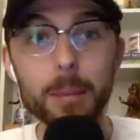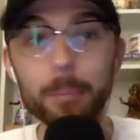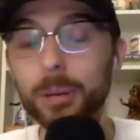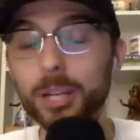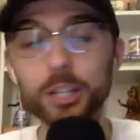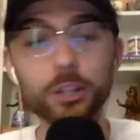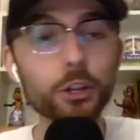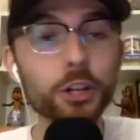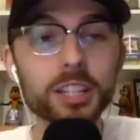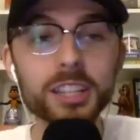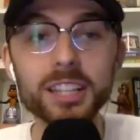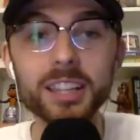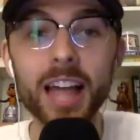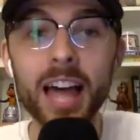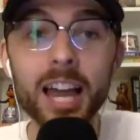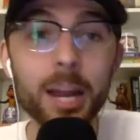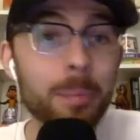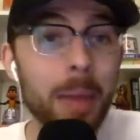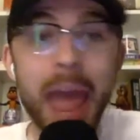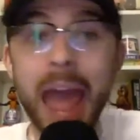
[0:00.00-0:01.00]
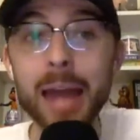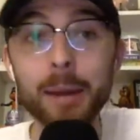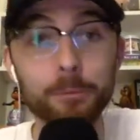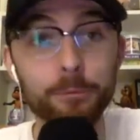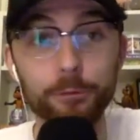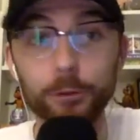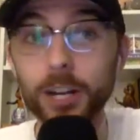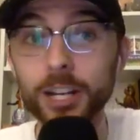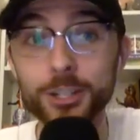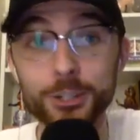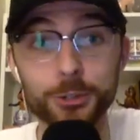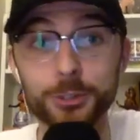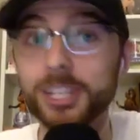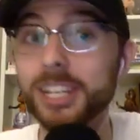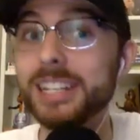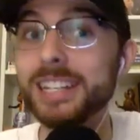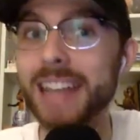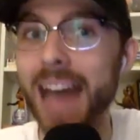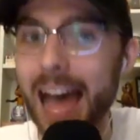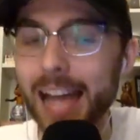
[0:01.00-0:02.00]
But you look at the lineup, Adam Frazier
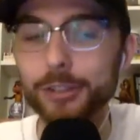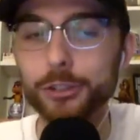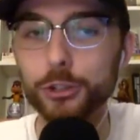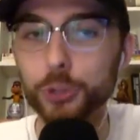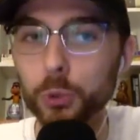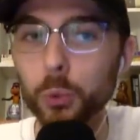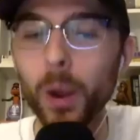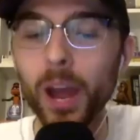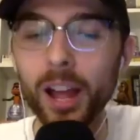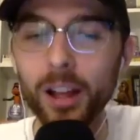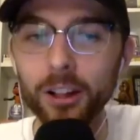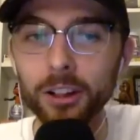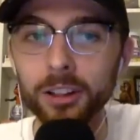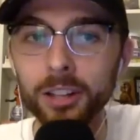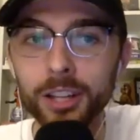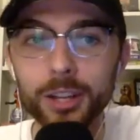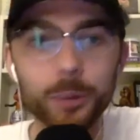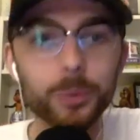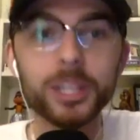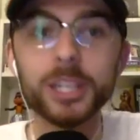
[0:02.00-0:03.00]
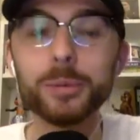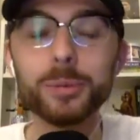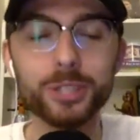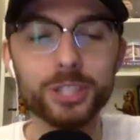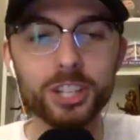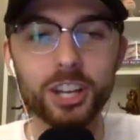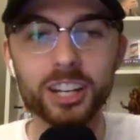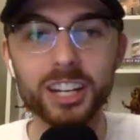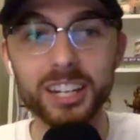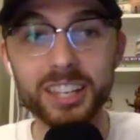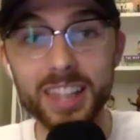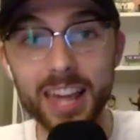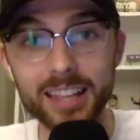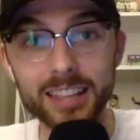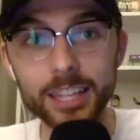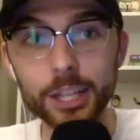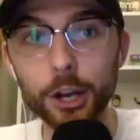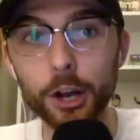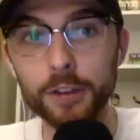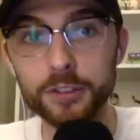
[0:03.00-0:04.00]
did not do well when he was stuck into that
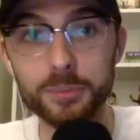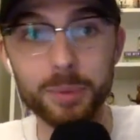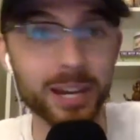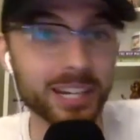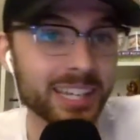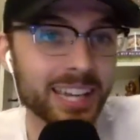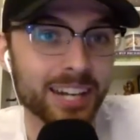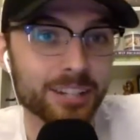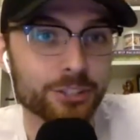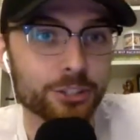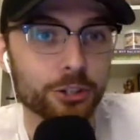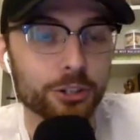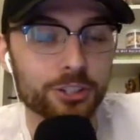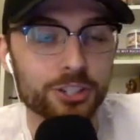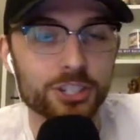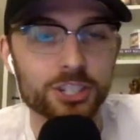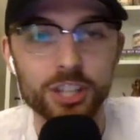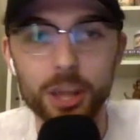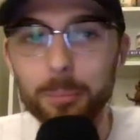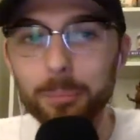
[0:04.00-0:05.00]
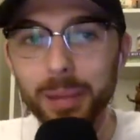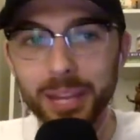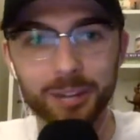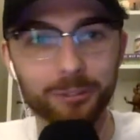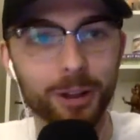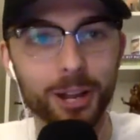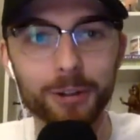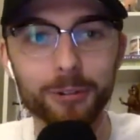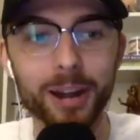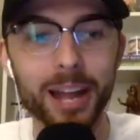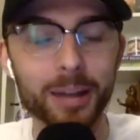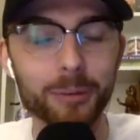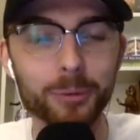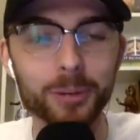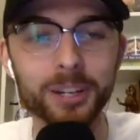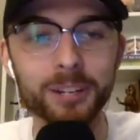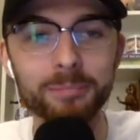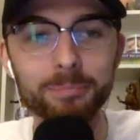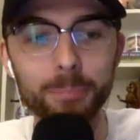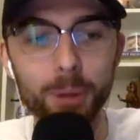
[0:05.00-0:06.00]
leadoff spot. He kind of started slumping right around
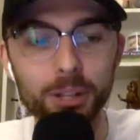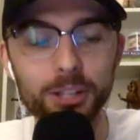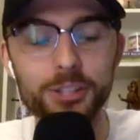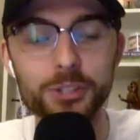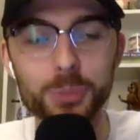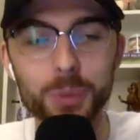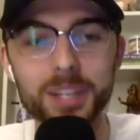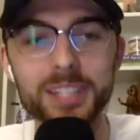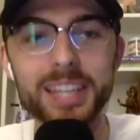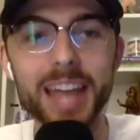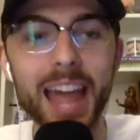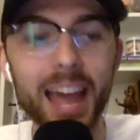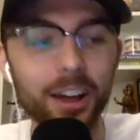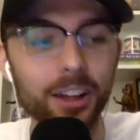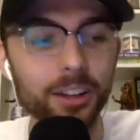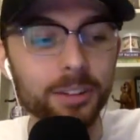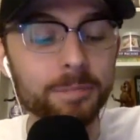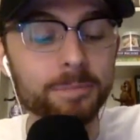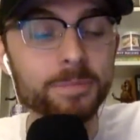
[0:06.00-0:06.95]
when Mullins went down.